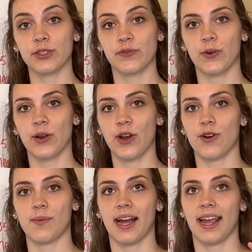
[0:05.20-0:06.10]
is for
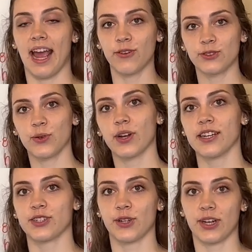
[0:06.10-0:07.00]
all my outdoor
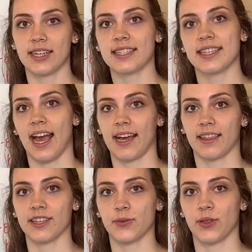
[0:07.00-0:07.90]
endurance
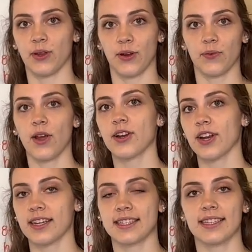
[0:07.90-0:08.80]
athletes, whether you're a
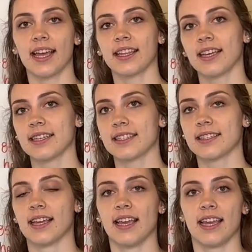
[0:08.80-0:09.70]
runner, a
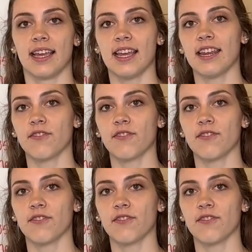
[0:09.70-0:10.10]
cyclist, any